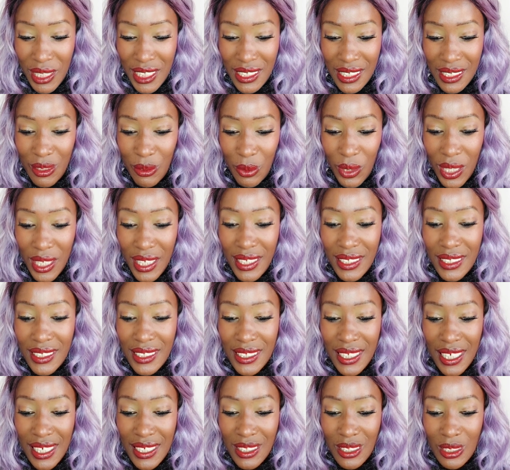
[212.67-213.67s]
but anyway
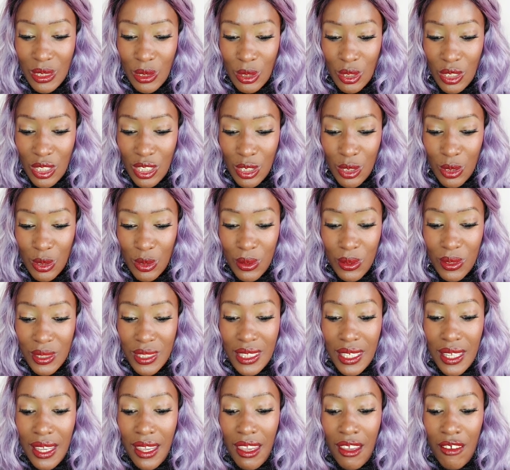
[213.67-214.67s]
it does continue to
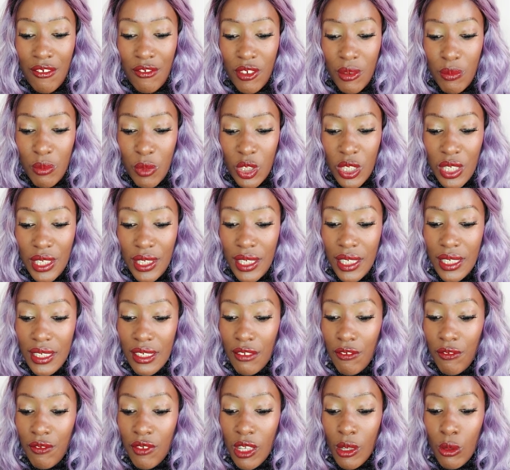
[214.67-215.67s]
say every morning
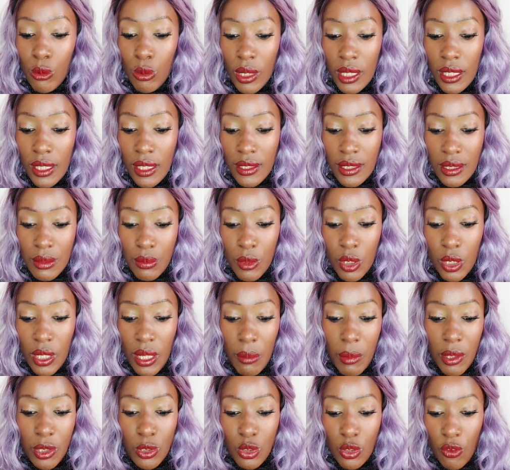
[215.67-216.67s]
and evening work a small
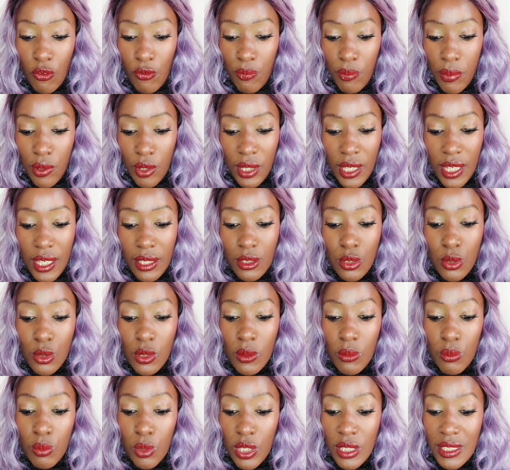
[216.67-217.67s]
amount of product
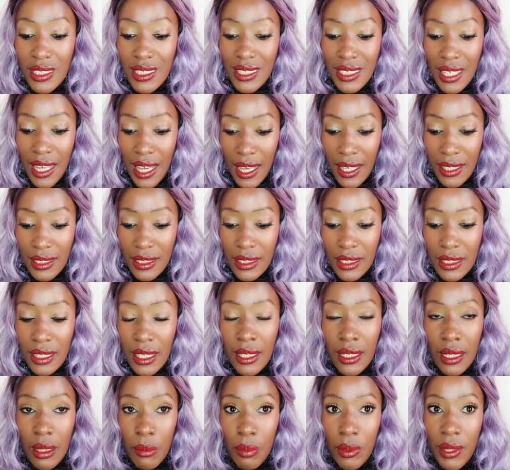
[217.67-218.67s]
with moist hands
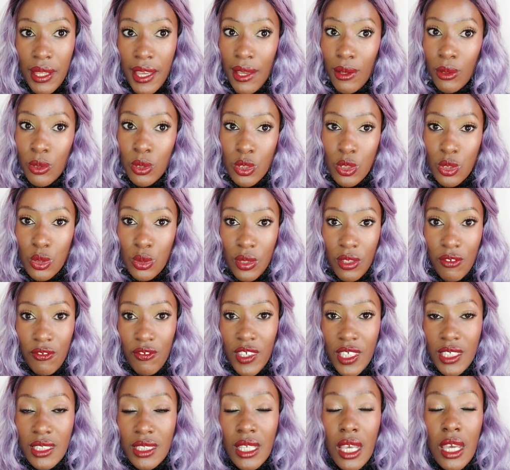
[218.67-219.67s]
and apply onto the
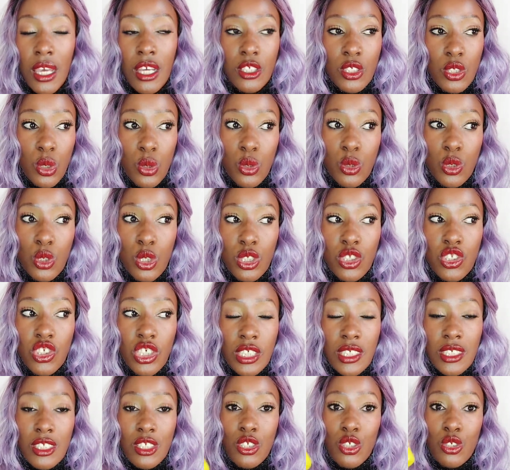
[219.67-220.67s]
face so you don't
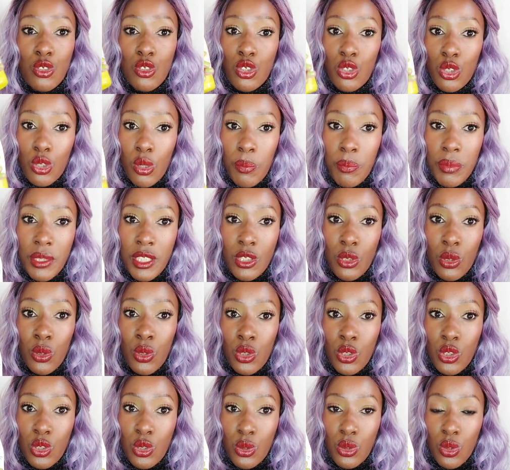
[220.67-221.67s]
just drop it
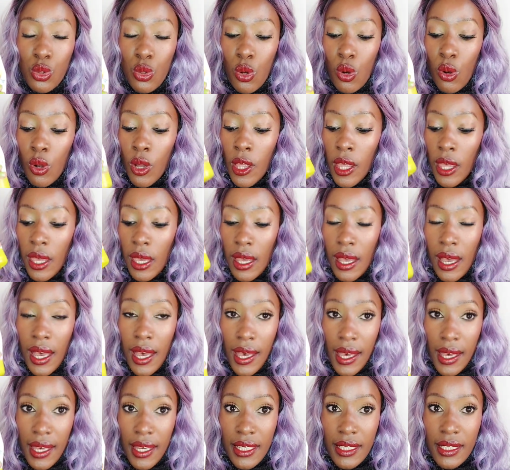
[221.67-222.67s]
onto your
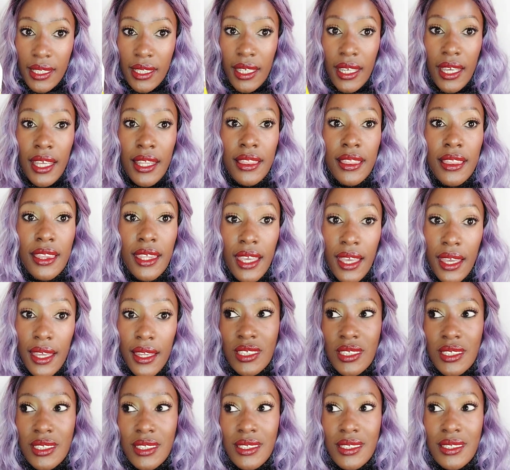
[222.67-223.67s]
hand and then
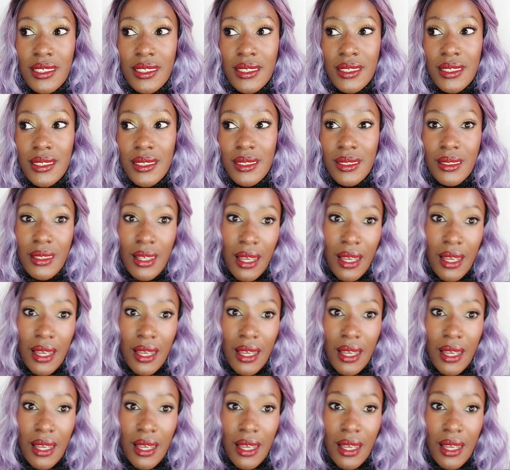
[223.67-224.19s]
just